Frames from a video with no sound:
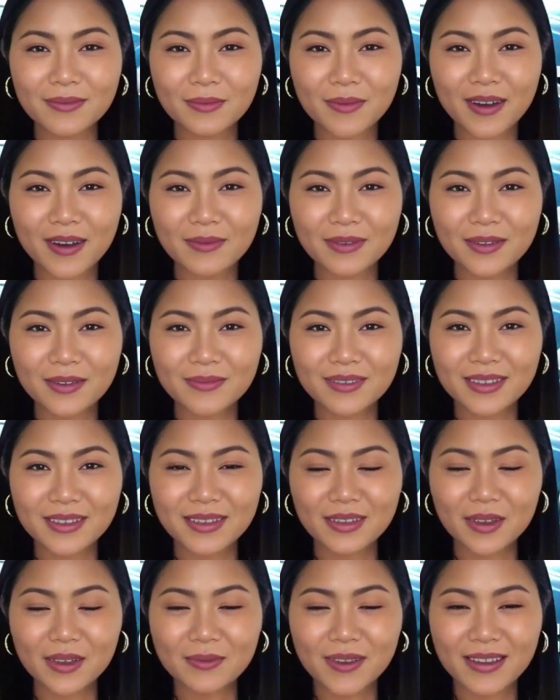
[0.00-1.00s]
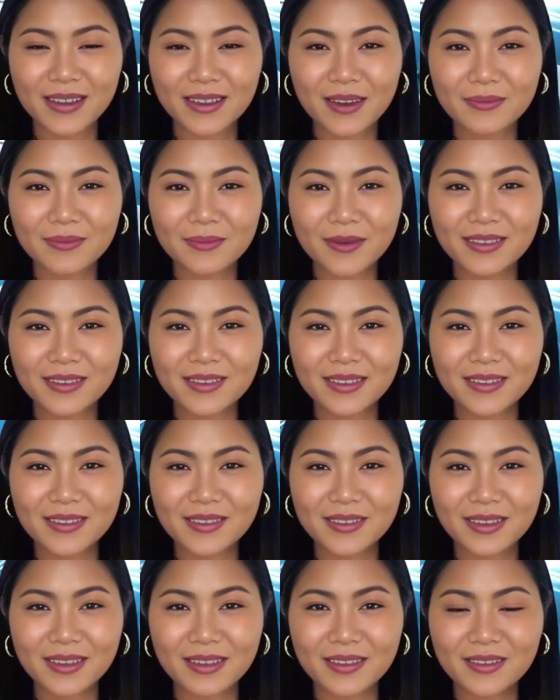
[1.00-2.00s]
Welcome to QLM
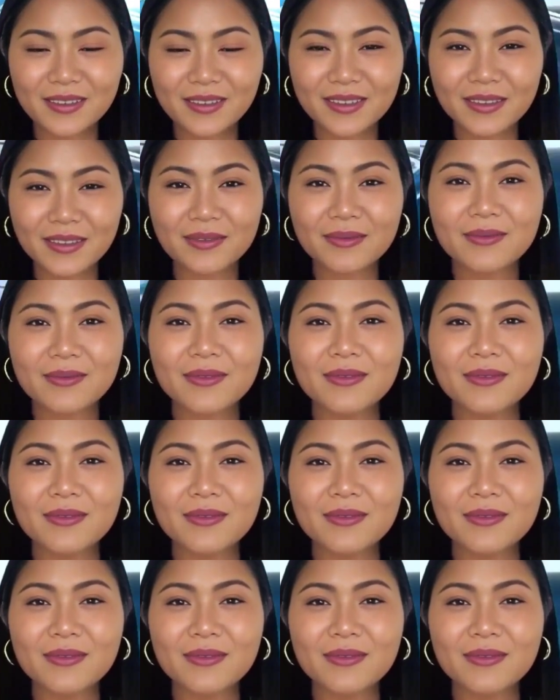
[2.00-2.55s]
Business News.